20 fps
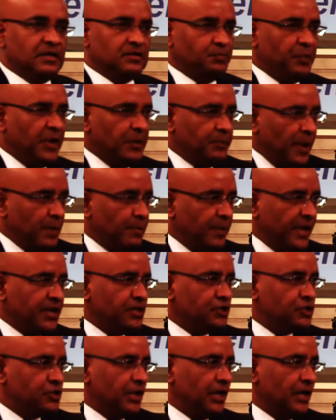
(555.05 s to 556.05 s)
people
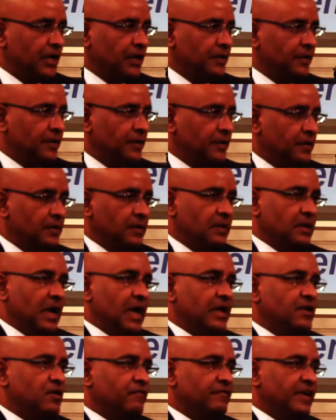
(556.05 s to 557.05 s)
being jailed,
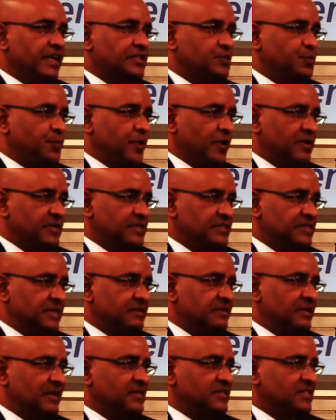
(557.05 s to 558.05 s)
and you've experienced
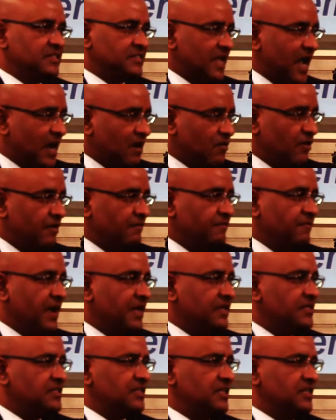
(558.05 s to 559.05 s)
it in
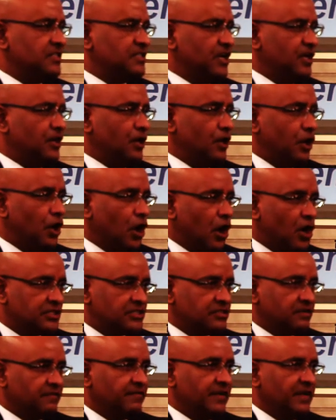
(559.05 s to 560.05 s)
sacrifices and
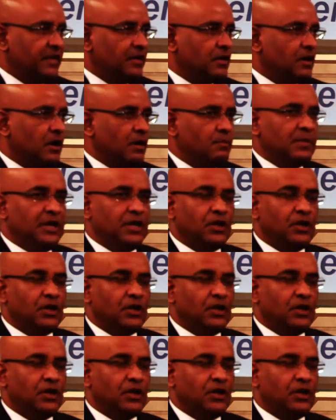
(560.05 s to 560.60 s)
loss of income